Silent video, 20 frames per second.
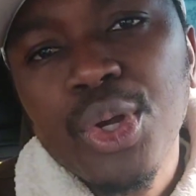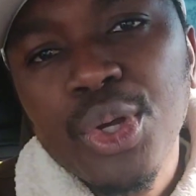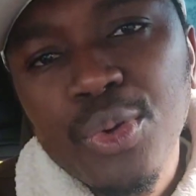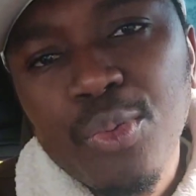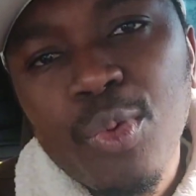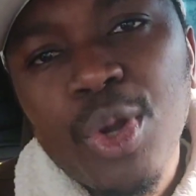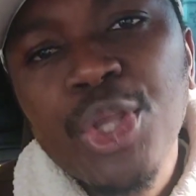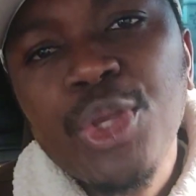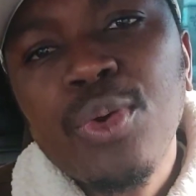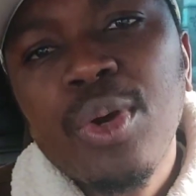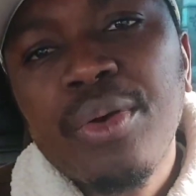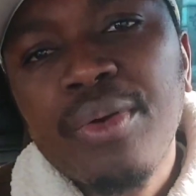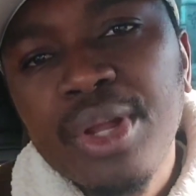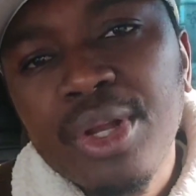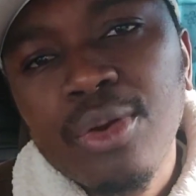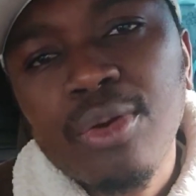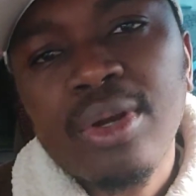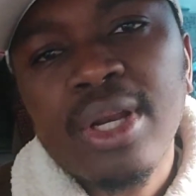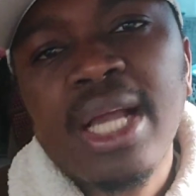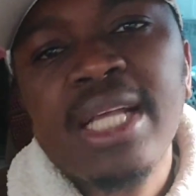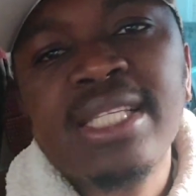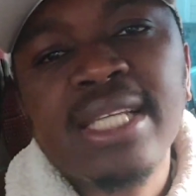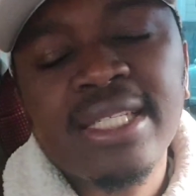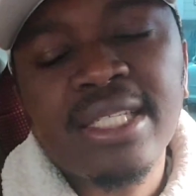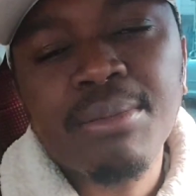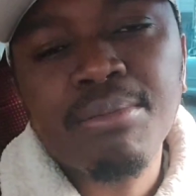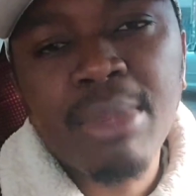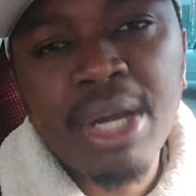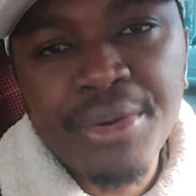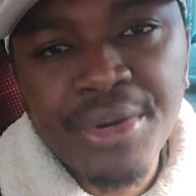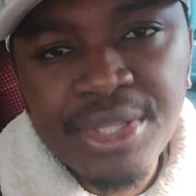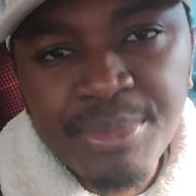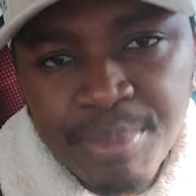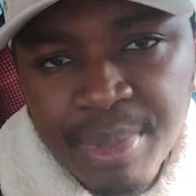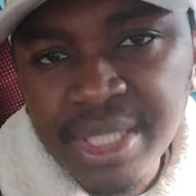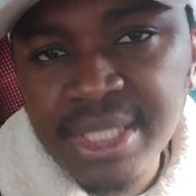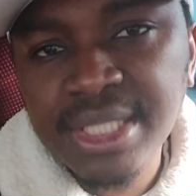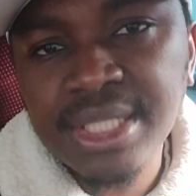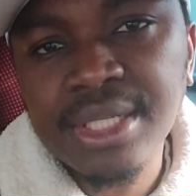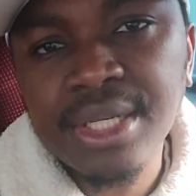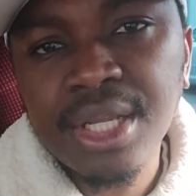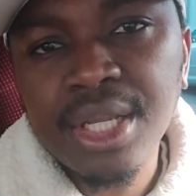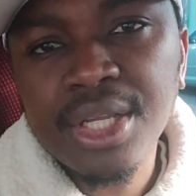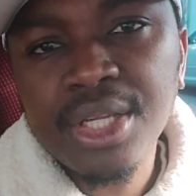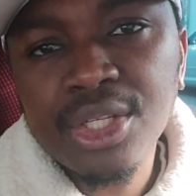when you are recognized as a married person.